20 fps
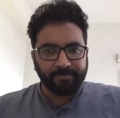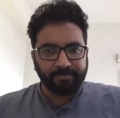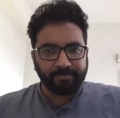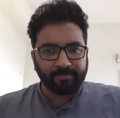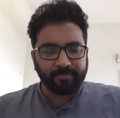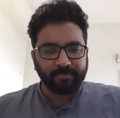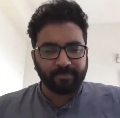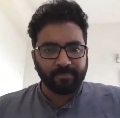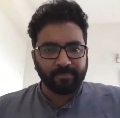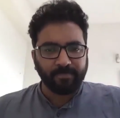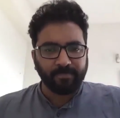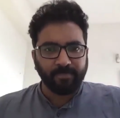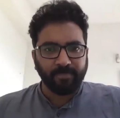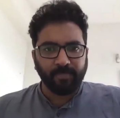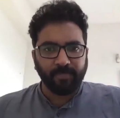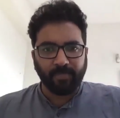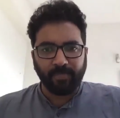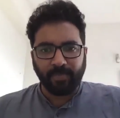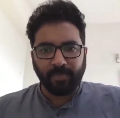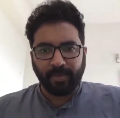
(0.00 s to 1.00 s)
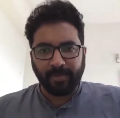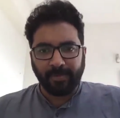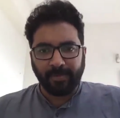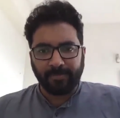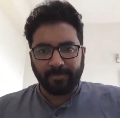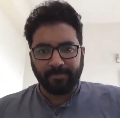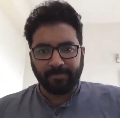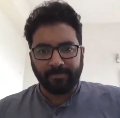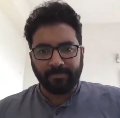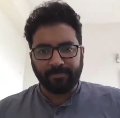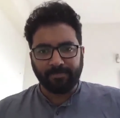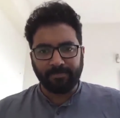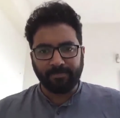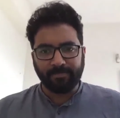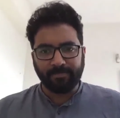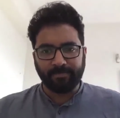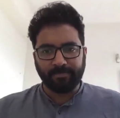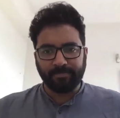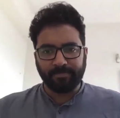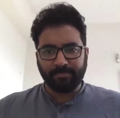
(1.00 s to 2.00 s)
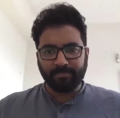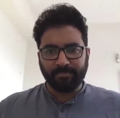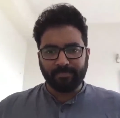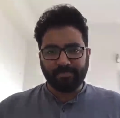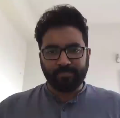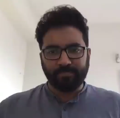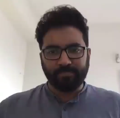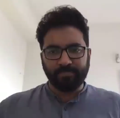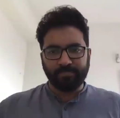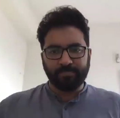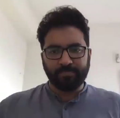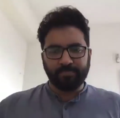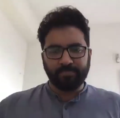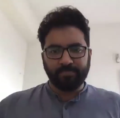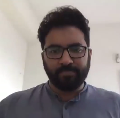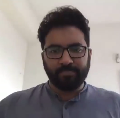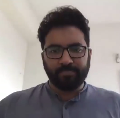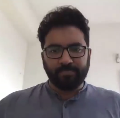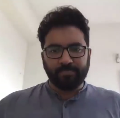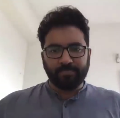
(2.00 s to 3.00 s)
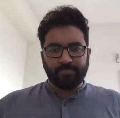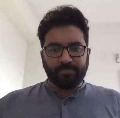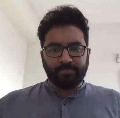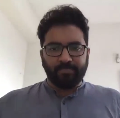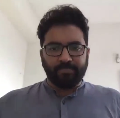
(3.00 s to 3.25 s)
No one is speaking in this clip.